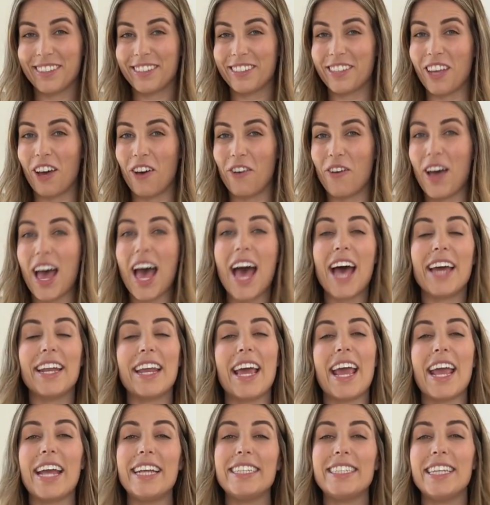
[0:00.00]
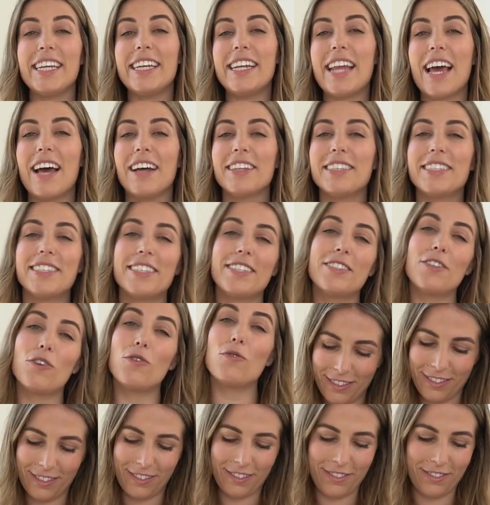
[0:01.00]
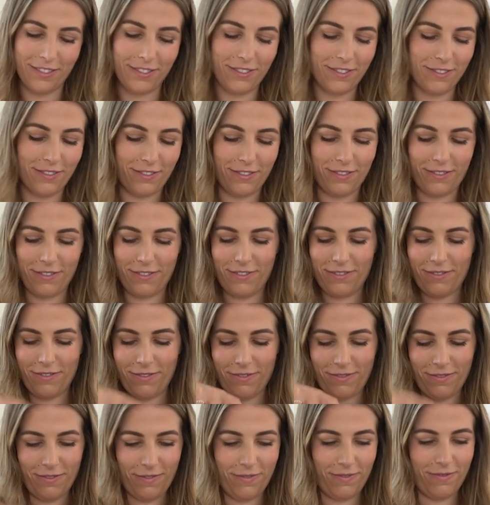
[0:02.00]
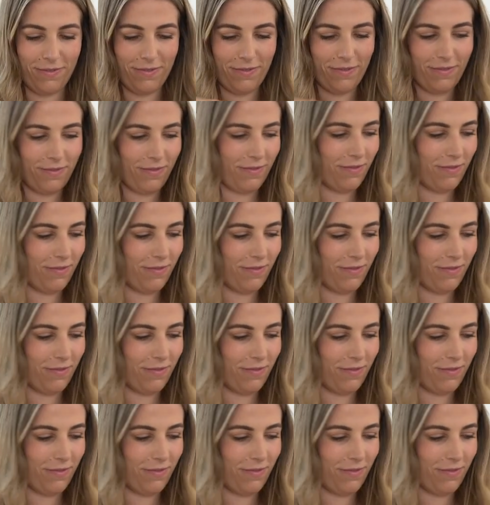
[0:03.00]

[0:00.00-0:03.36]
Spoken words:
So add 18 ounces or 500 grams of pasta.